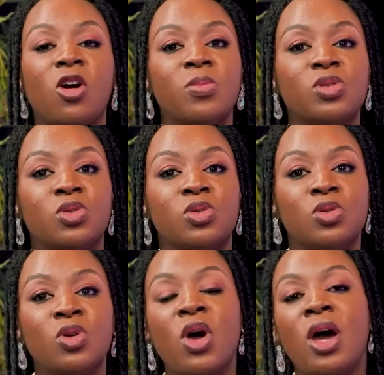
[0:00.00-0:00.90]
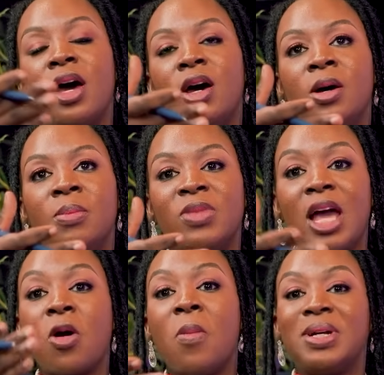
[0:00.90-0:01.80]
comes to their
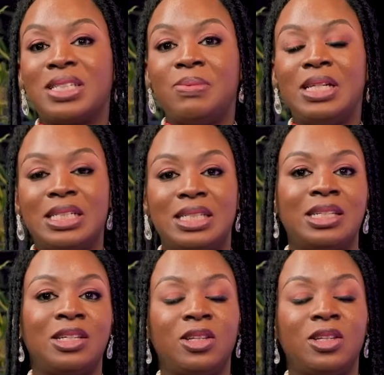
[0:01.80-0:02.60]
compatibility,